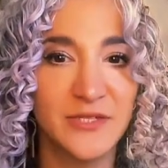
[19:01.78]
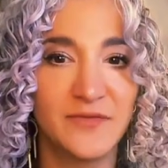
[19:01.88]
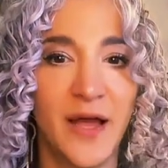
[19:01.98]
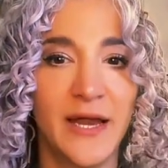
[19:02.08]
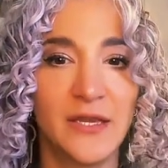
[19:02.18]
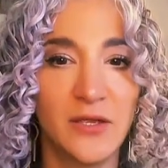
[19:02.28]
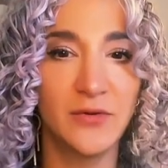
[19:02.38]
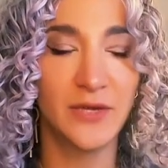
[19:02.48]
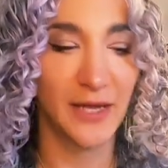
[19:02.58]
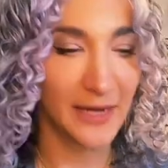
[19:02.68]
divine
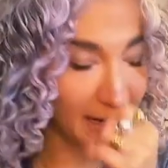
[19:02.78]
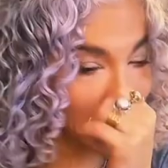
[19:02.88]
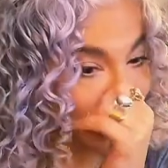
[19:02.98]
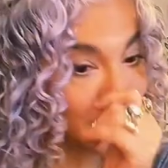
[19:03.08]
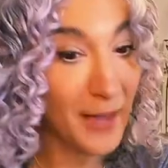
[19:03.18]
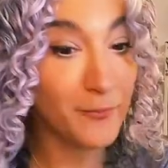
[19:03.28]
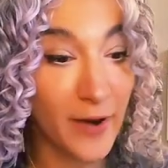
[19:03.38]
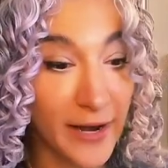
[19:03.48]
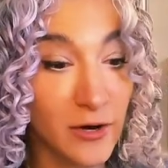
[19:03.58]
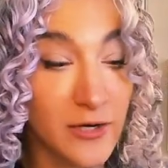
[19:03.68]
union, and it's about
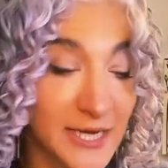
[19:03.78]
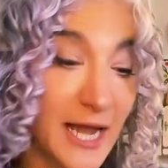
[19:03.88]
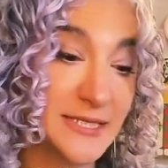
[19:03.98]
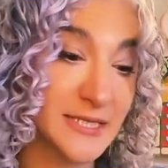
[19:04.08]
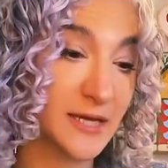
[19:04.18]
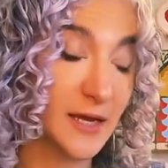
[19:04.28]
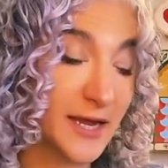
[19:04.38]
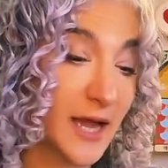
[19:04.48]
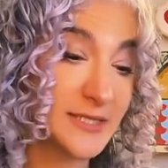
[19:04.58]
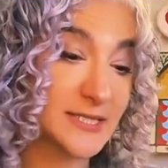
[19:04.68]
prioritizing.
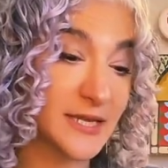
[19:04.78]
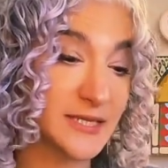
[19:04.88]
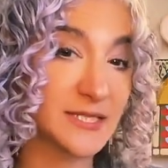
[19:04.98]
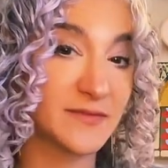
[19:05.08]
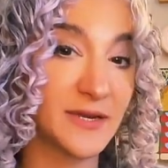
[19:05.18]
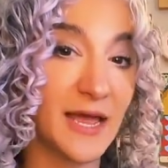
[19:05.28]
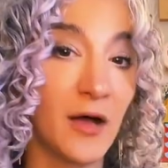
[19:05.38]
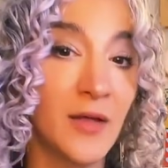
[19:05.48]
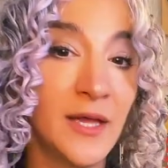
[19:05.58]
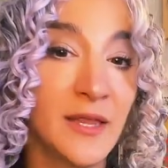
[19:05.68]
I got to say this even
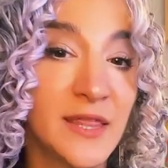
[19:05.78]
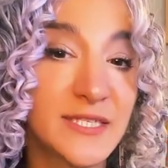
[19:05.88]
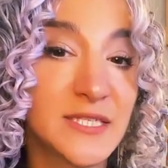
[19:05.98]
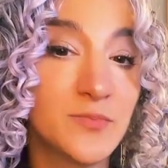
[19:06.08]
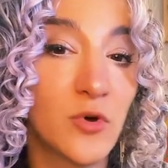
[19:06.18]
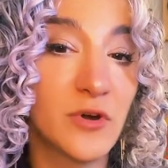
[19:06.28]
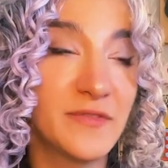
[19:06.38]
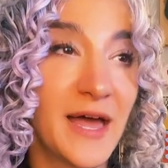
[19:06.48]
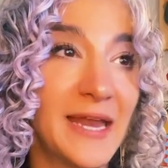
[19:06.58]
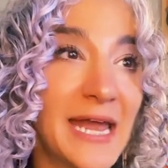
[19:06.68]
now. This is more
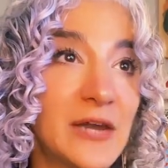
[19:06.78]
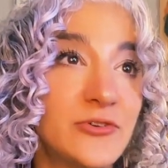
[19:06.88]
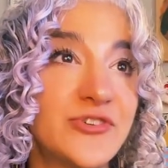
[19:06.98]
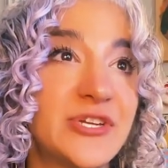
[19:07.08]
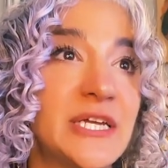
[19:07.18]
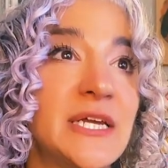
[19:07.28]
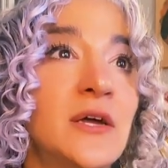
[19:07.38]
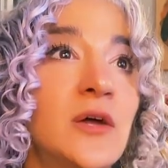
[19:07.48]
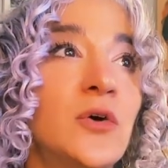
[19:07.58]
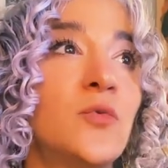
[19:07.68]
of that
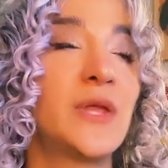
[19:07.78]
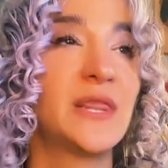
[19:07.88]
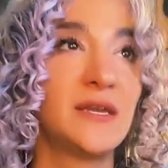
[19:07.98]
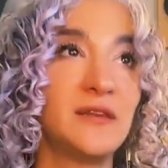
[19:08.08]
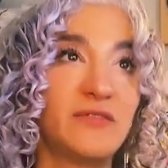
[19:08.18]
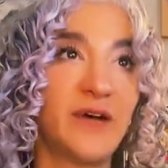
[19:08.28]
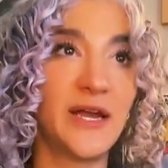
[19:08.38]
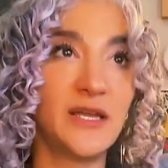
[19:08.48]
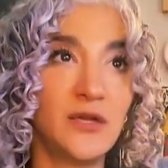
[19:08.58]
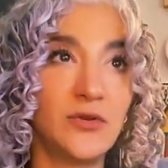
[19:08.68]
energy within
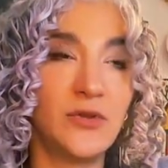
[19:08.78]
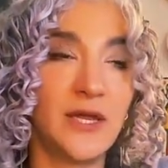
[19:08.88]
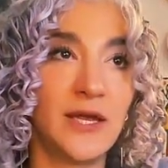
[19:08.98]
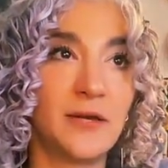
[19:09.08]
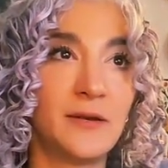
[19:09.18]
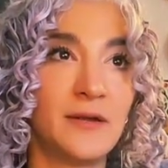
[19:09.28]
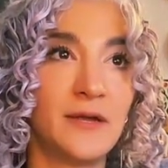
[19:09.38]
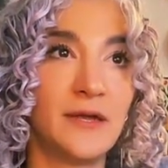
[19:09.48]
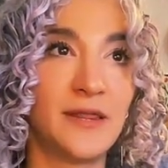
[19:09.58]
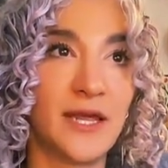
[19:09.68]
divine union
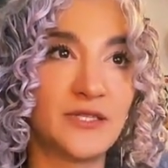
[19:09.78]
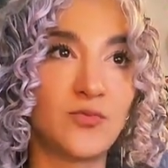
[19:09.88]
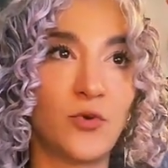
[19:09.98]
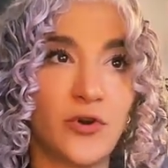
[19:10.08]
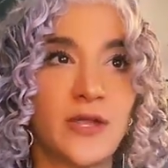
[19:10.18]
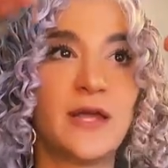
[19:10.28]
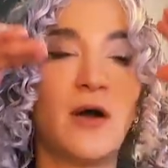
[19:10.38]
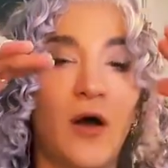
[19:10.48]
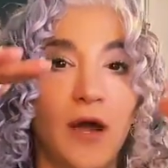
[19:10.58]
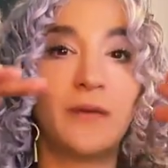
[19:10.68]
that is
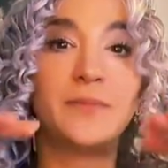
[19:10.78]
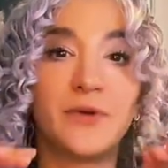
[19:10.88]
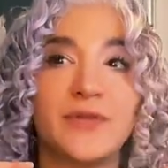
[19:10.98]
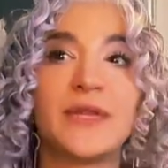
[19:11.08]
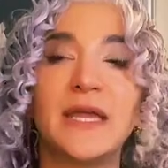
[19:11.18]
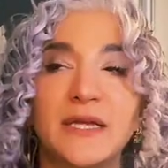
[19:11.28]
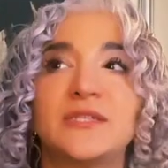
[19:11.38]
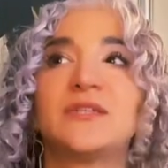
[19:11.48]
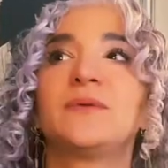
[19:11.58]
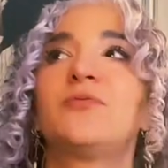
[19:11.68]
working on building
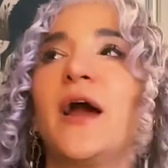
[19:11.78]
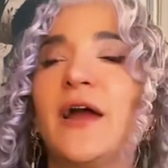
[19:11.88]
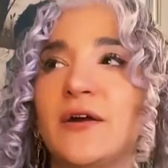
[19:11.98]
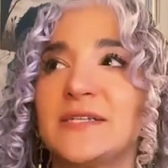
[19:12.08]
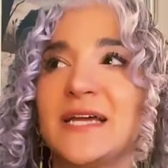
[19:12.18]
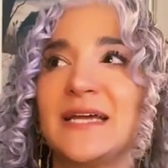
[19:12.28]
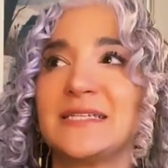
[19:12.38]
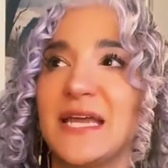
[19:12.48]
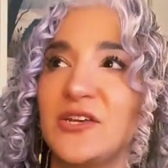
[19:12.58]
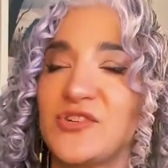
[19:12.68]
into the
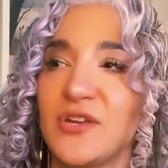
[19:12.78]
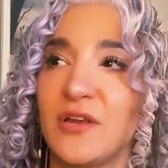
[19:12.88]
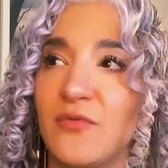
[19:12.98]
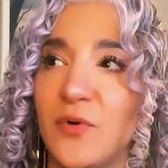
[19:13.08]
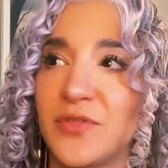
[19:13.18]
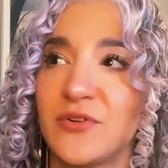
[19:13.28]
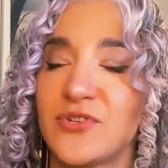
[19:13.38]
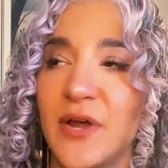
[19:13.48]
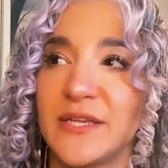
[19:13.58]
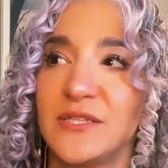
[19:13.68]
prioritization of what
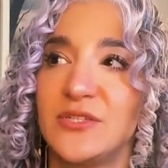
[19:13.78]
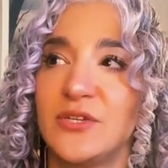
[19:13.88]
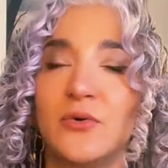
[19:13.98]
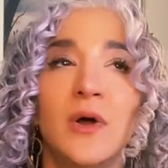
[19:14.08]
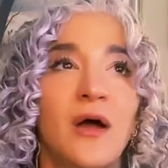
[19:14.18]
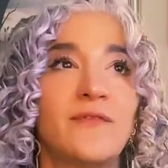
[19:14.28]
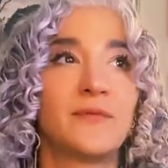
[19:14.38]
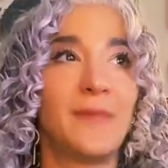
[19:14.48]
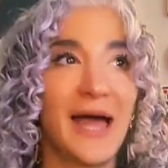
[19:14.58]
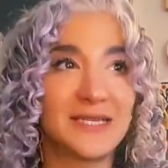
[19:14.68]
they're trying to do.
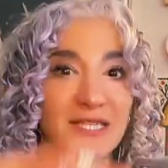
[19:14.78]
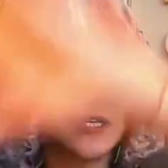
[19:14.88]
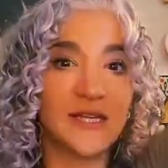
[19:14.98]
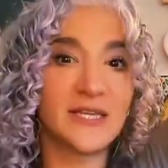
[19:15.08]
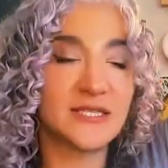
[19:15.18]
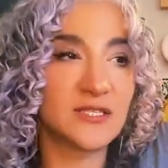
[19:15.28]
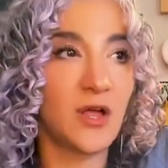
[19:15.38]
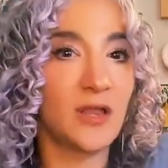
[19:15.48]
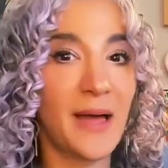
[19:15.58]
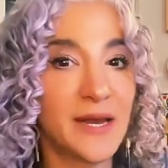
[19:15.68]
For masculine, this
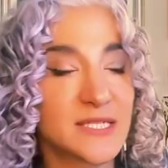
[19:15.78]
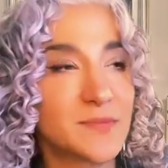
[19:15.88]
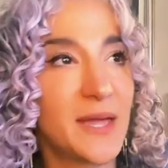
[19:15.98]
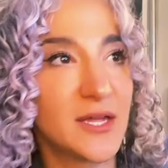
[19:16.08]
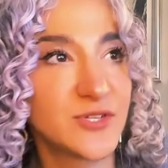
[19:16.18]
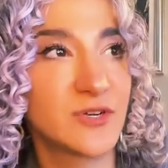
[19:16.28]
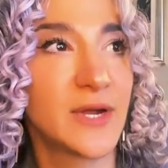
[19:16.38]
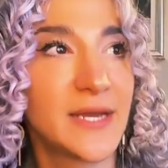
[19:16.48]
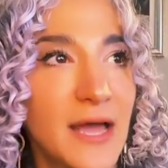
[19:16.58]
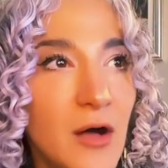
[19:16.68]
is all about expansion
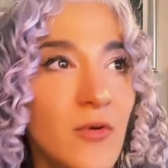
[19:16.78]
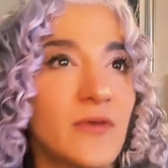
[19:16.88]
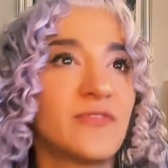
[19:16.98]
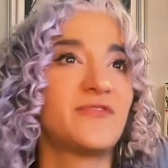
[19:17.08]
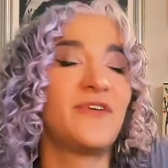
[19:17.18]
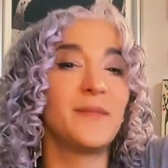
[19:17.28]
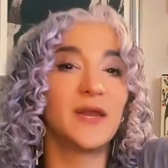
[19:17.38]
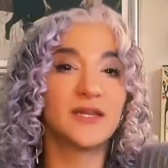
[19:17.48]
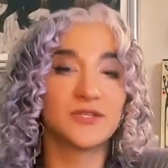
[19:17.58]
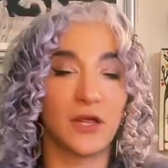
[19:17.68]
right now. For
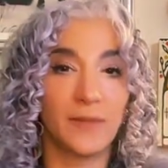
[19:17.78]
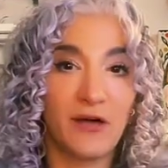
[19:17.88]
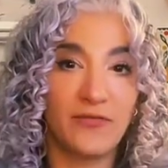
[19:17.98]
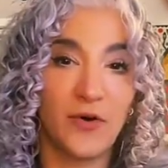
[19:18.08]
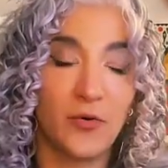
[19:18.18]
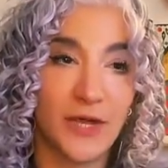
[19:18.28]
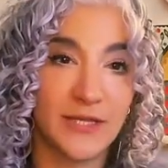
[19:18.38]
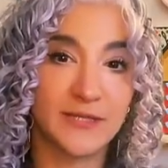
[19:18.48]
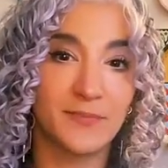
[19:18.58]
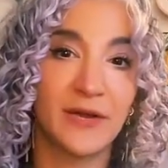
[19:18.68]
feminine, it's all about
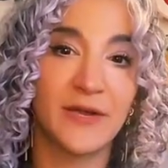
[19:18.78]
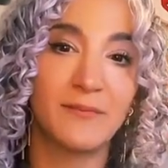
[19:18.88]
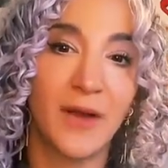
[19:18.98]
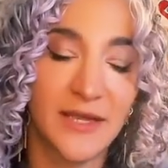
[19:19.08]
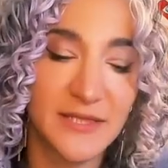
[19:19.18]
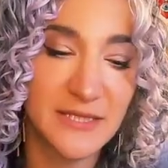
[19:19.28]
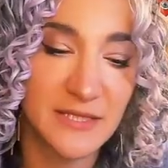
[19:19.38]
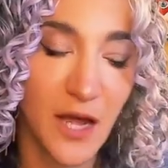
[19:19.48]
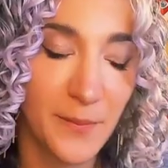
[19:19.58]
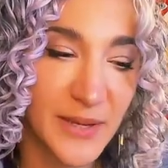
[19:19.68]
focus. Bearing in mind, this
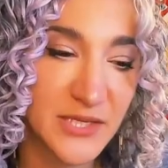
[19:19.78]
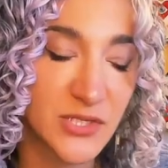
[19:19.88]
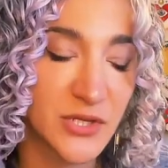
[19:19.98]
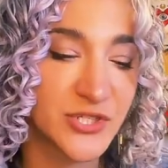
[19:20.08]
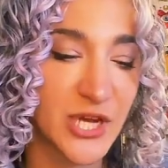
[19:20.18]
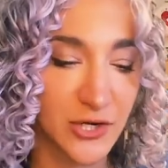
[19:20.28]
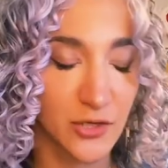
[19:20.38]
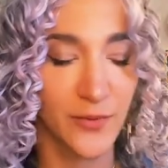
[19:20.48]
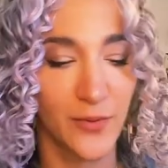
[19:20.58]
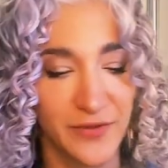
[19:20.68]
is not based on
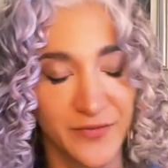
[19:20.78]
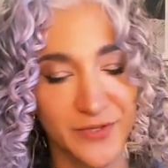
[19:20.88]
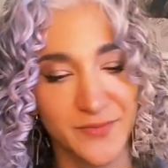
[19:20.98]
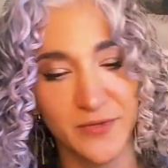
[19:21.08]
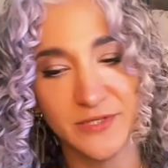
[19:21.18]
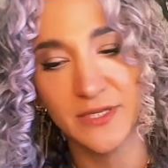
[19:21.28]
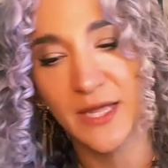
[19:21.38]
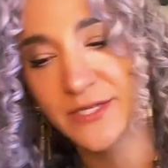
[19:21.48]
gender, but what it feels most